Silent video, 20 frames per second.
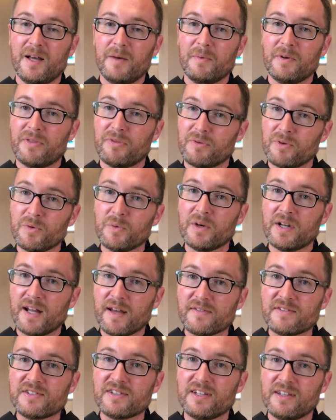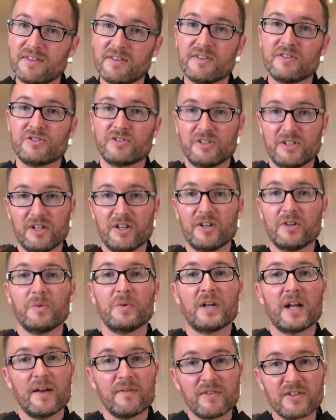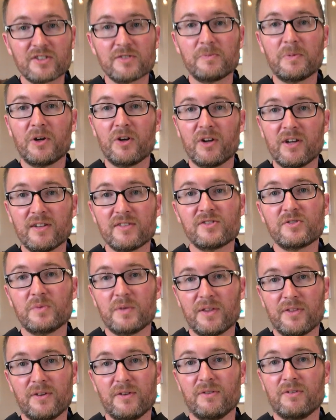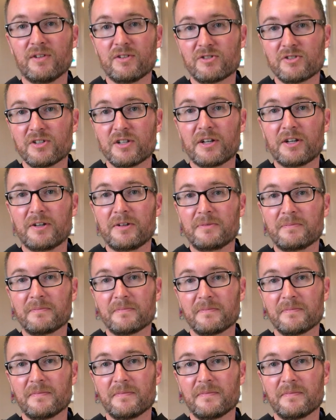But through what I've seen this year, what I've experienced with you this year,